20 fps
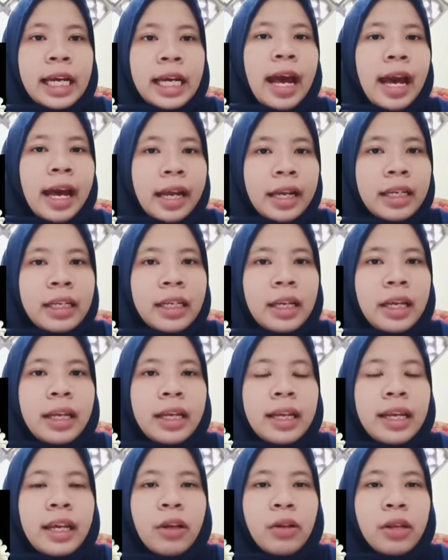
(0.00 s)
and
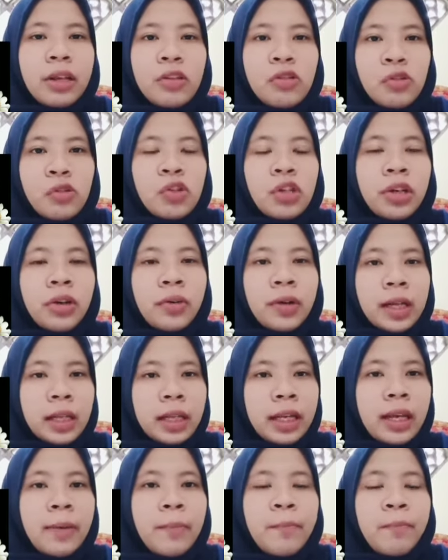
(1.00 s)
in English
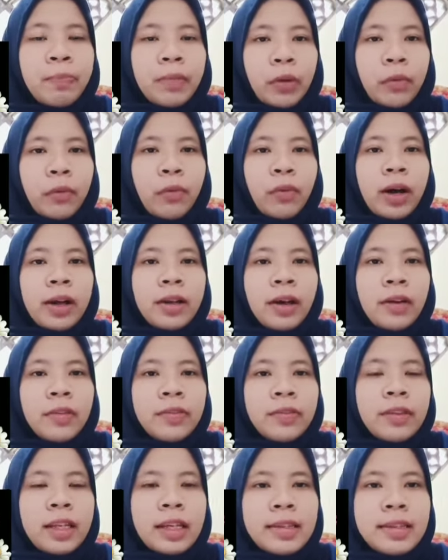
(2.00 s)
generally, one
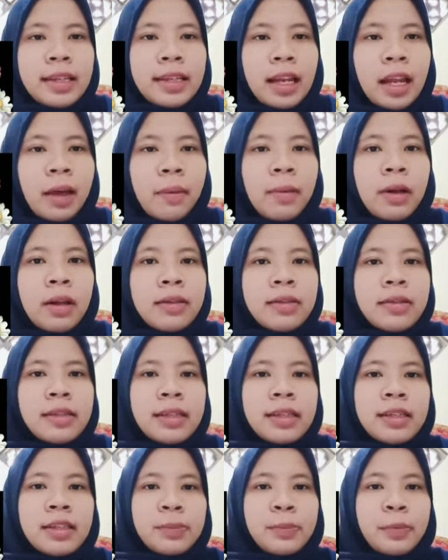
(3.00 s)
of these syllables
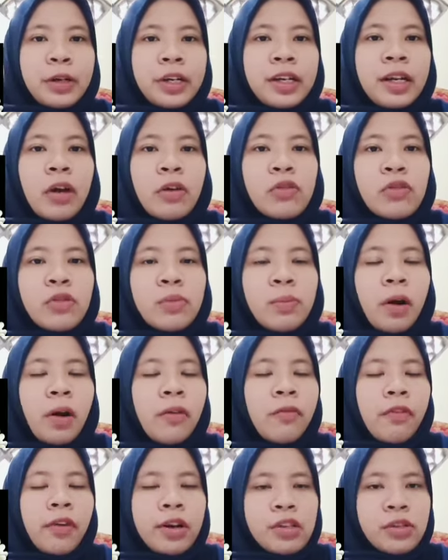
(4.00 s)
is pronounced
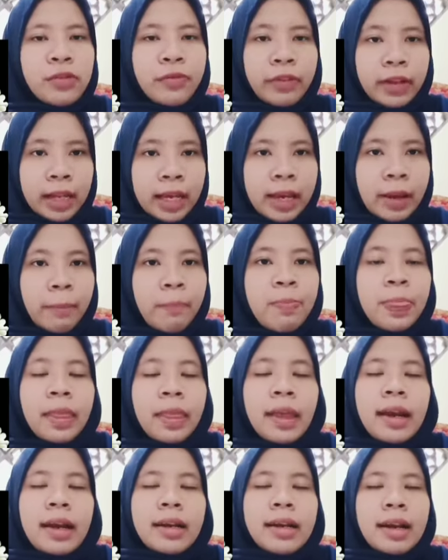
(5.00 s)
more forcefully,
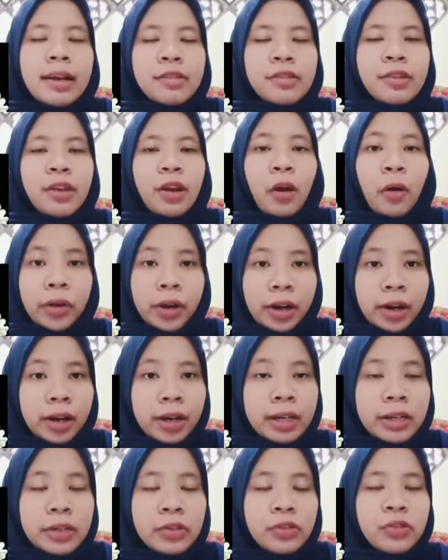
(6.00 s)
that is
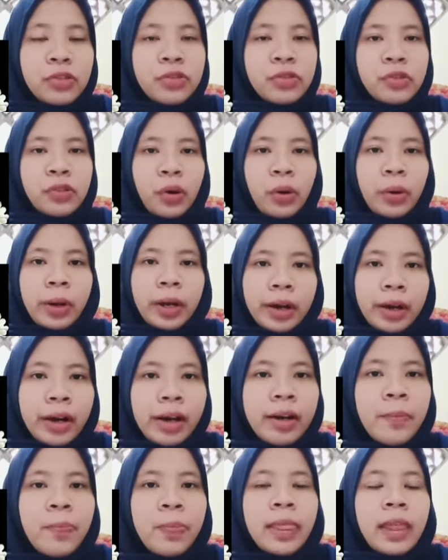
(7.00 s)
louder,
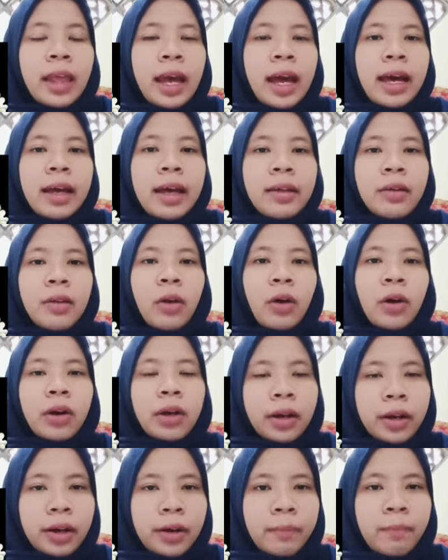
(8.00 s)
stronger, and
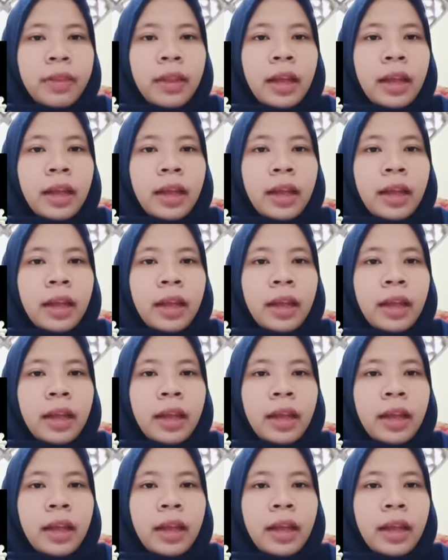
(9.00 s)
longer